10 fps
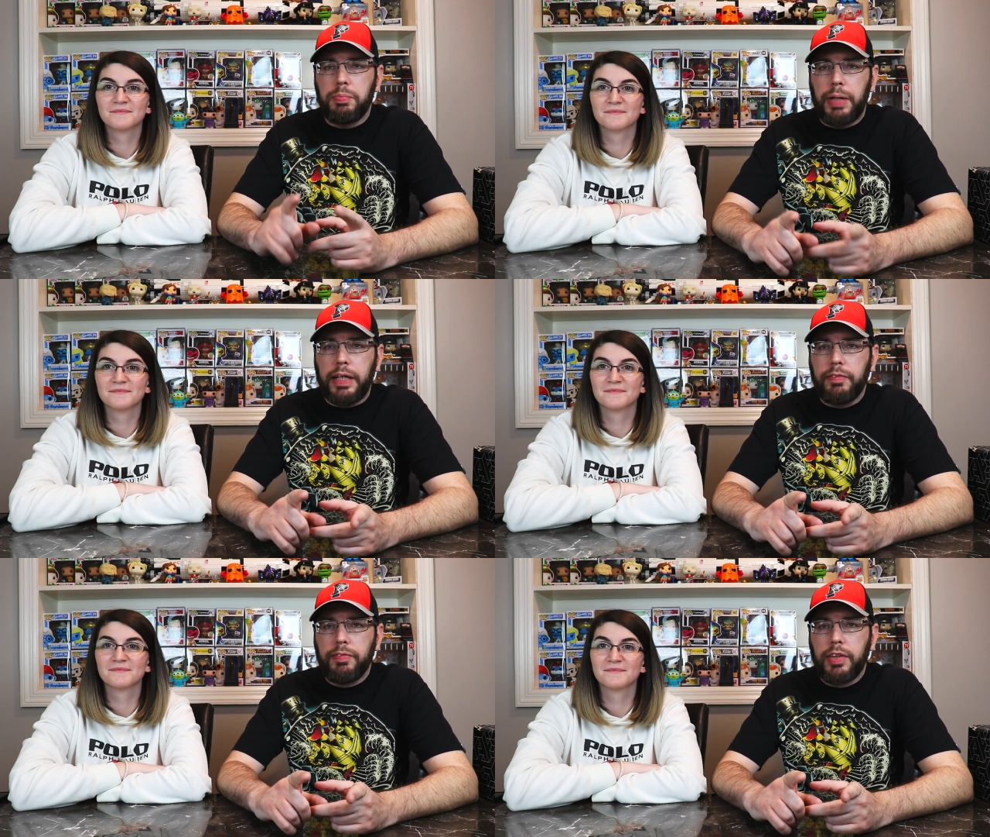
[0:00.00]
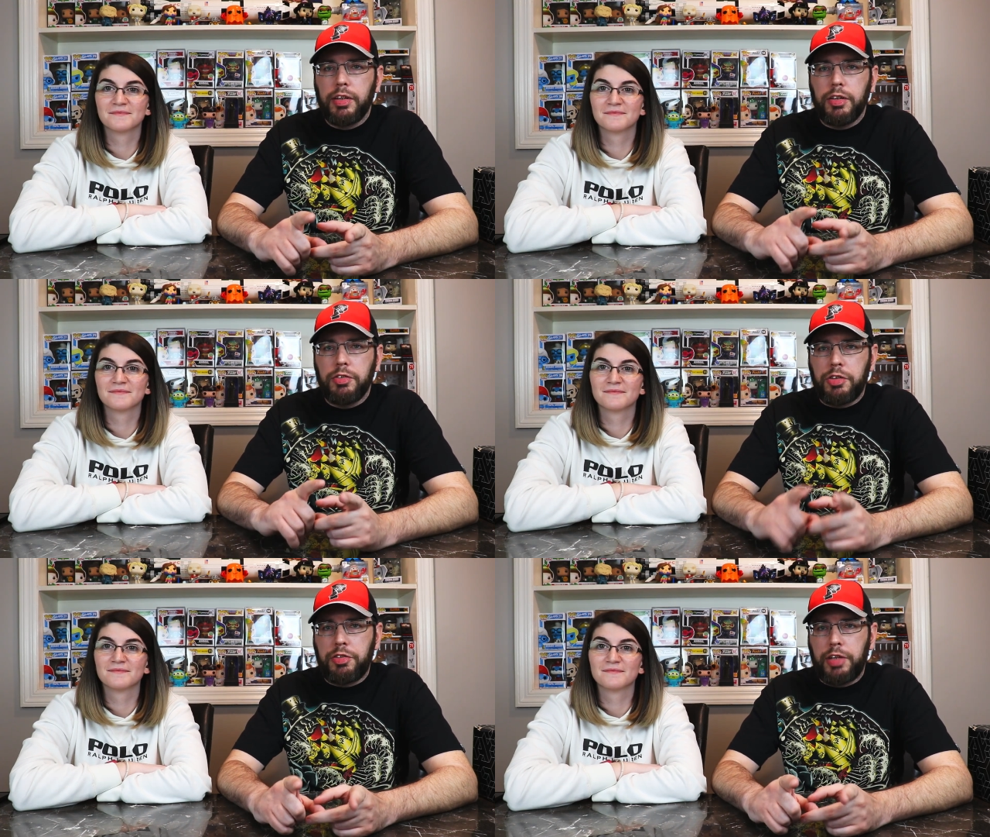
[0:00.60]
Speaker 1: But
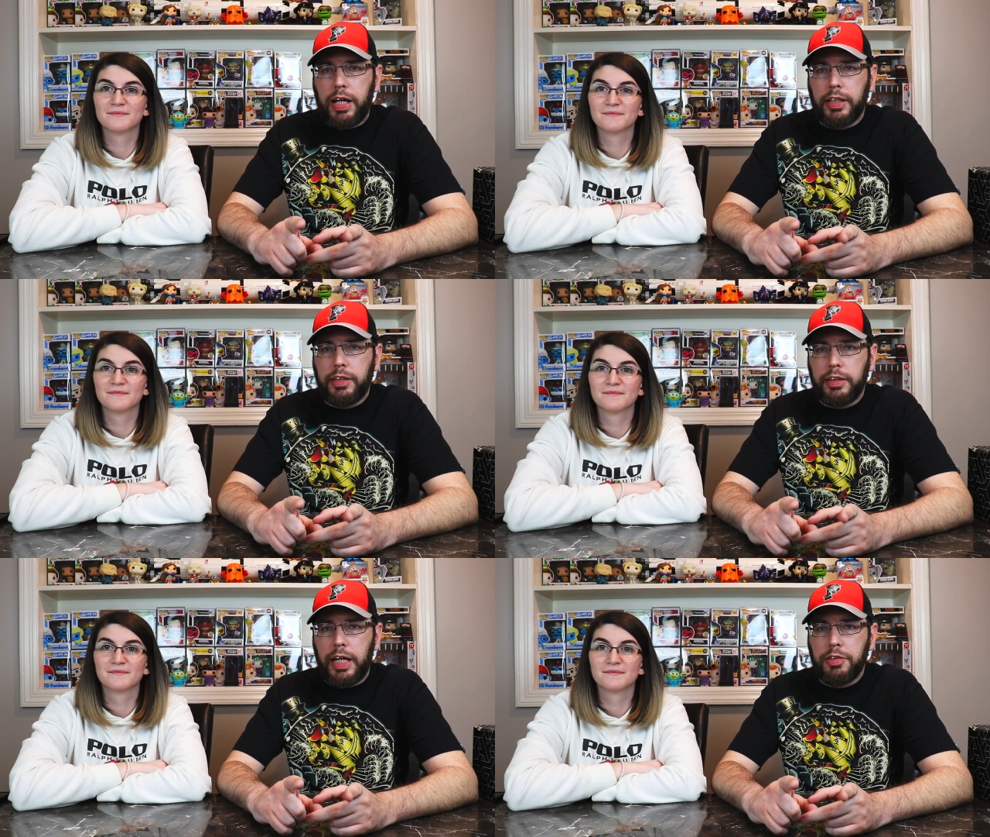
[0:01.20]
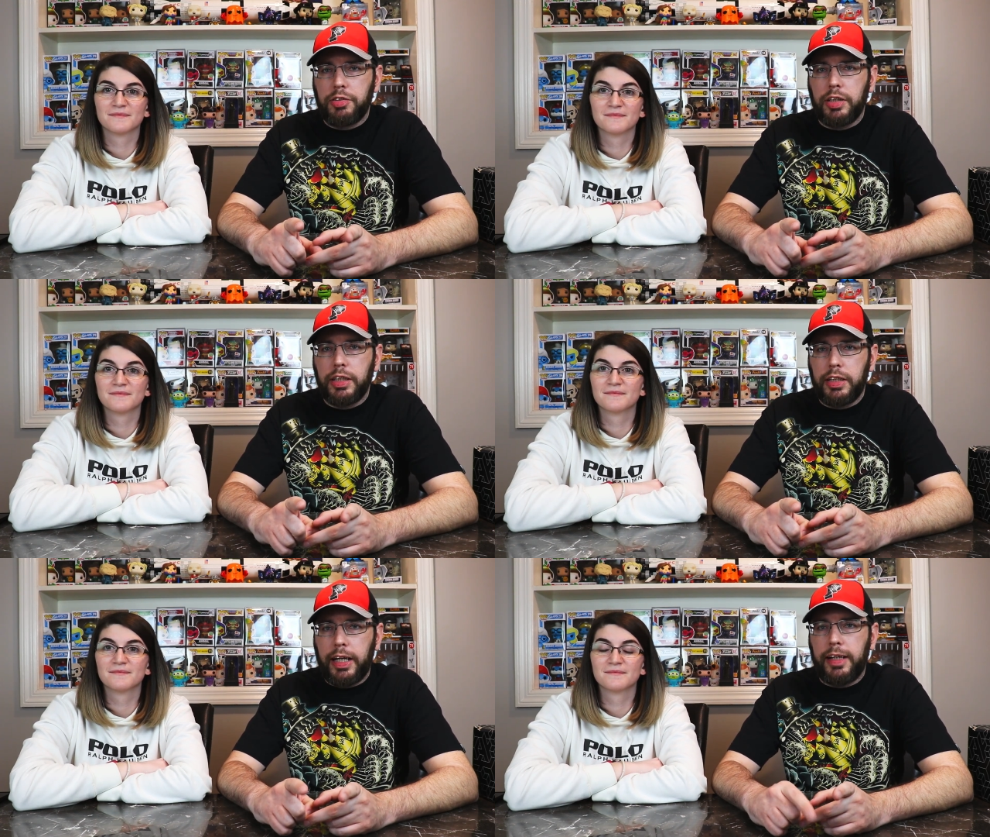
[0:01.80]
just out of
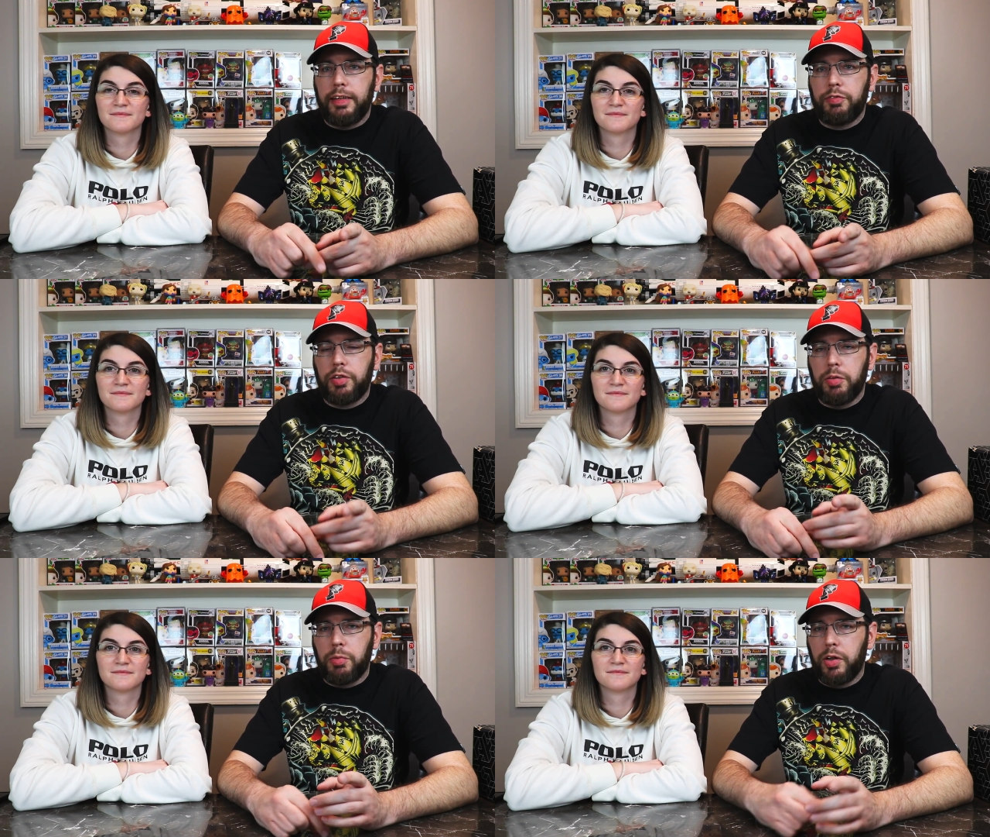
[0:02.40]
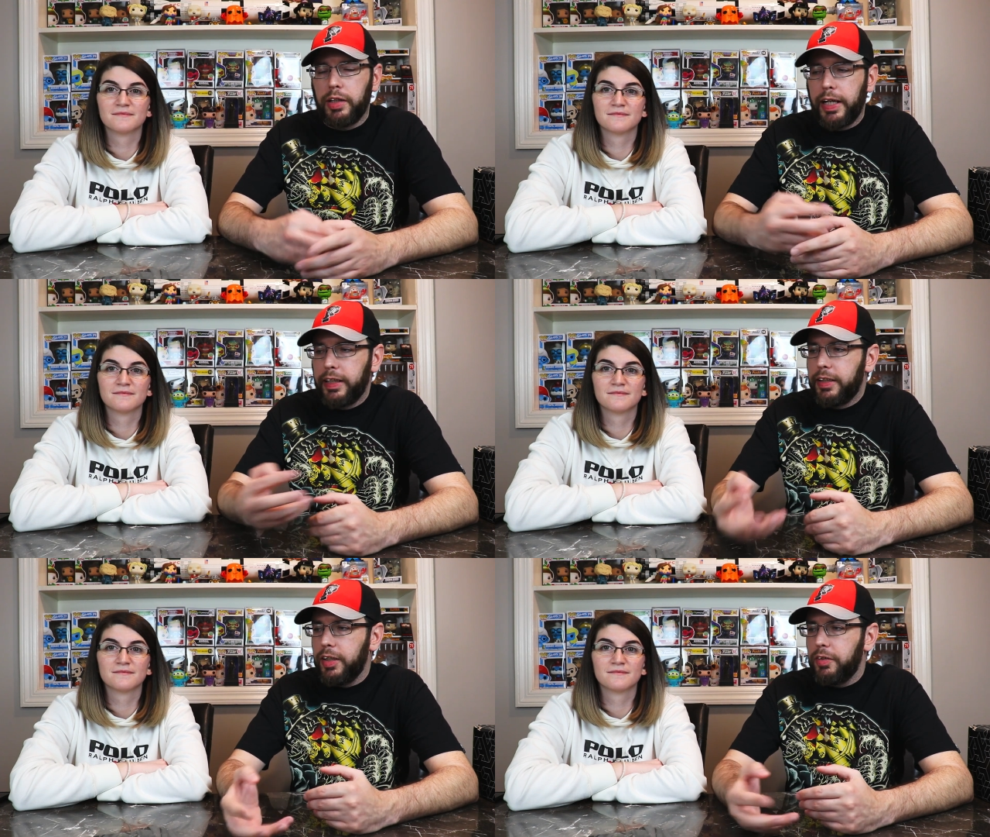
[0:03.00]
curiosity and for more
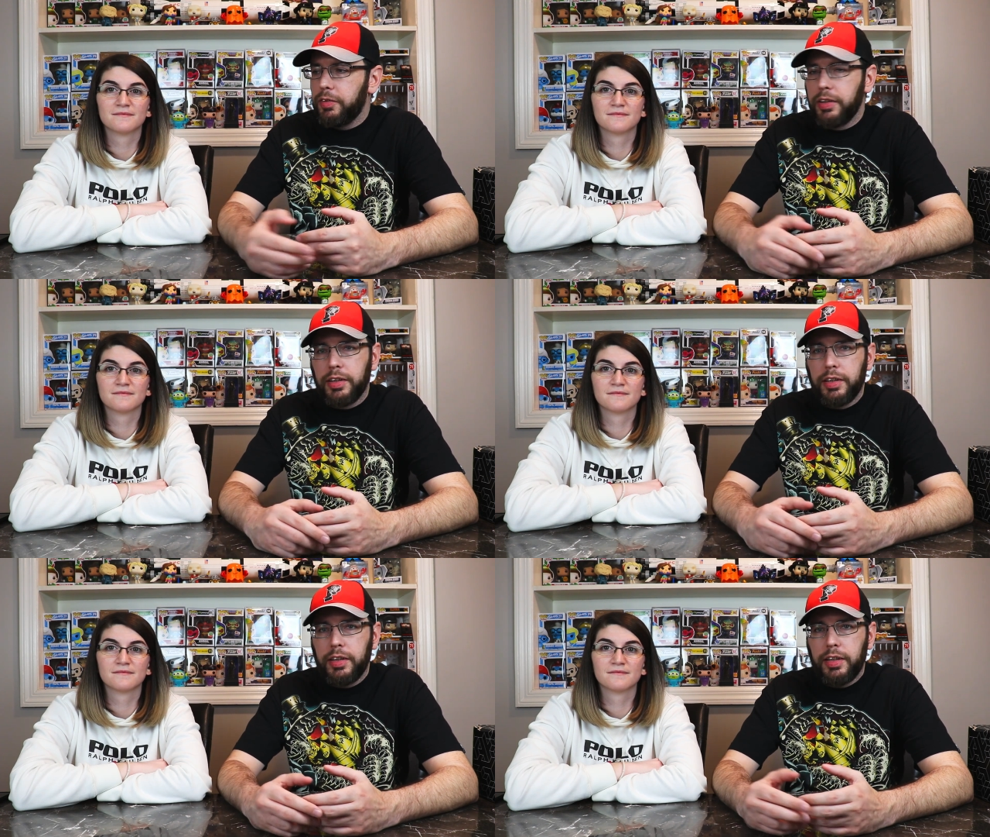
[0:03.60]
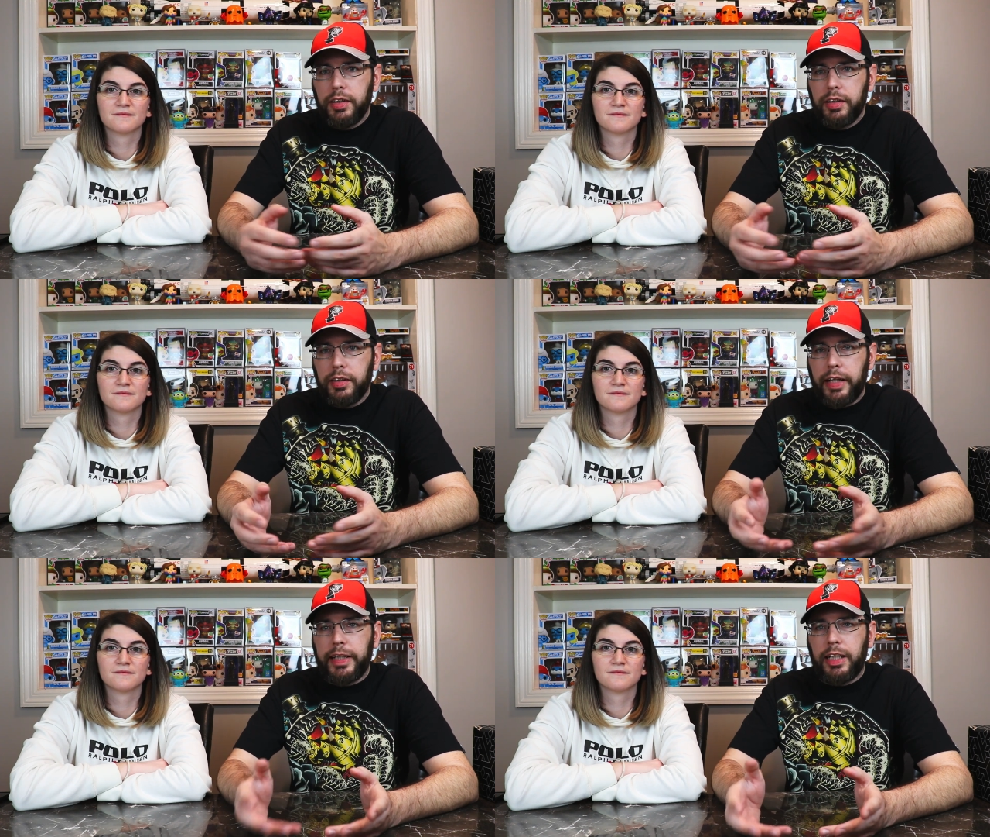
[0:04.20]
like, you know,
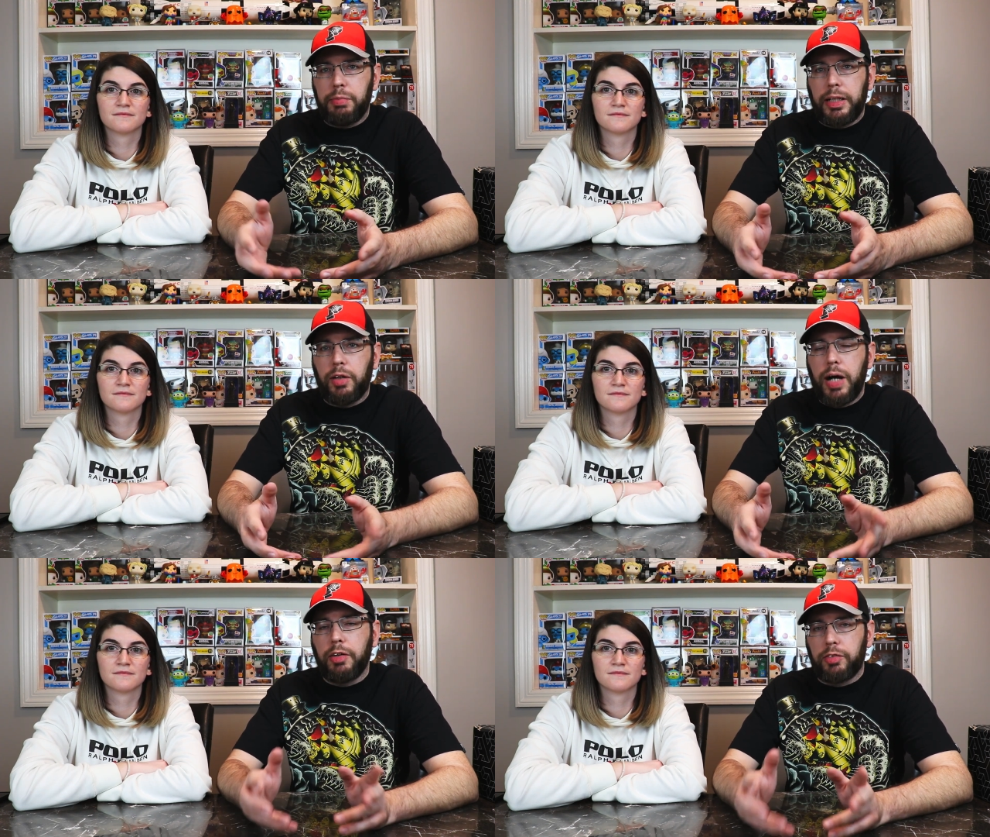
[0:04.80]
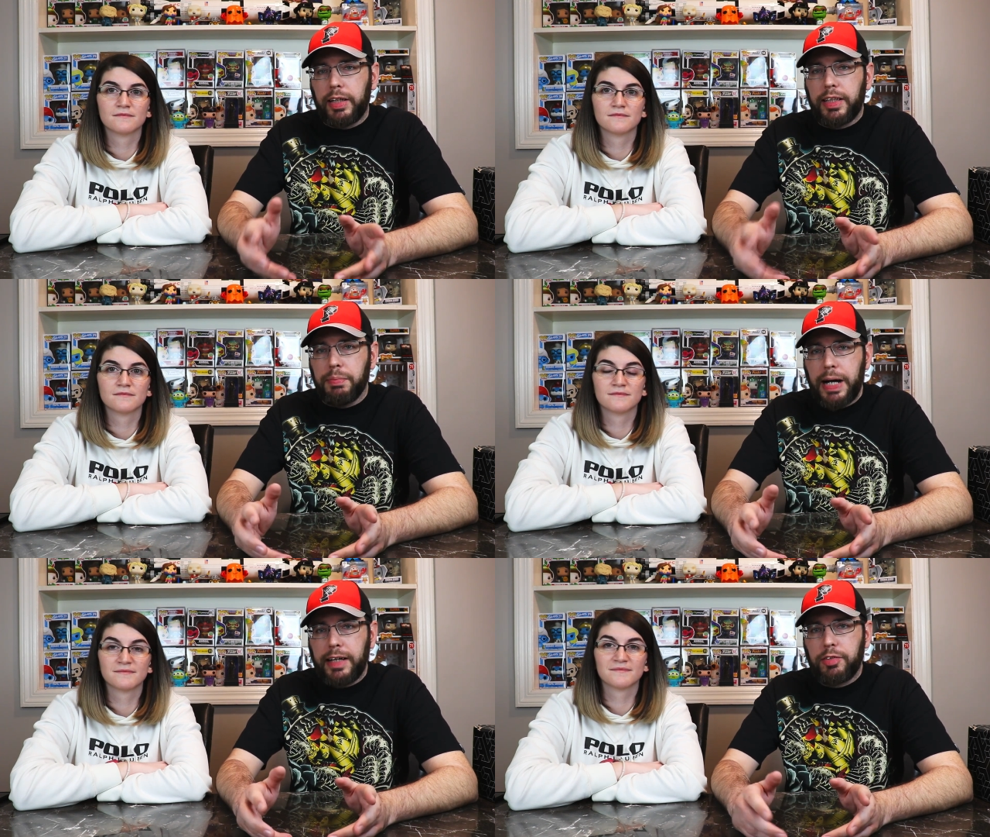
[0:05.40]
letting everybody know how great
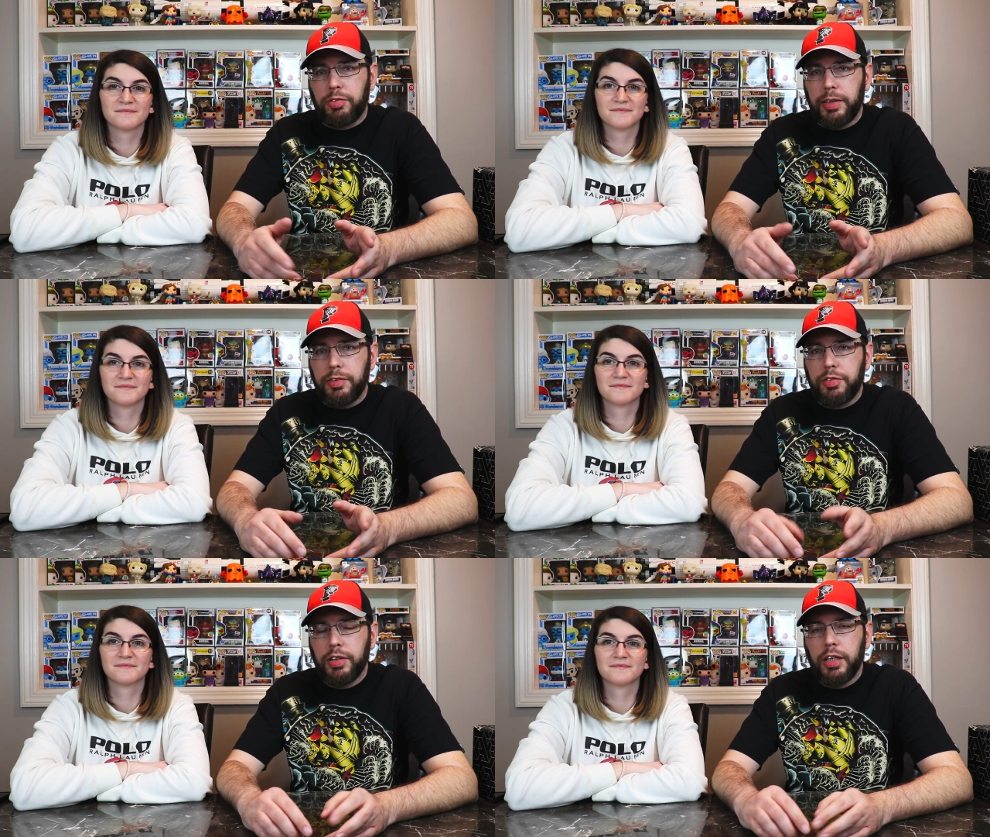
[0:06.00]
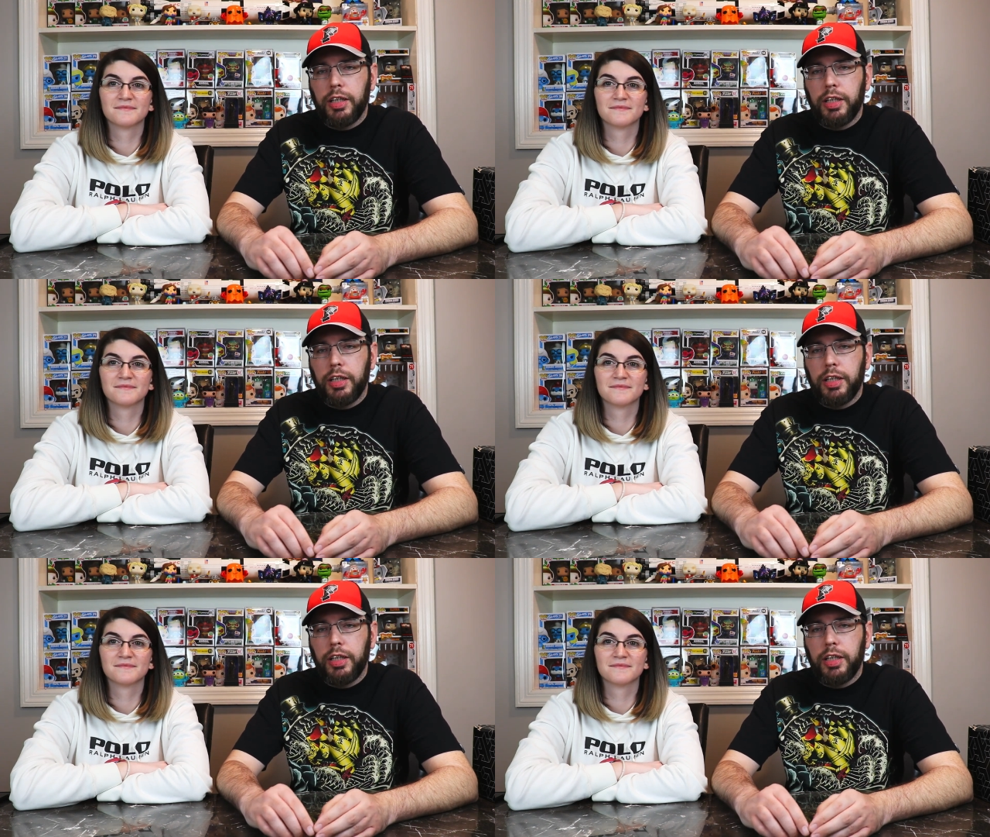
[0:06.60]
the box was,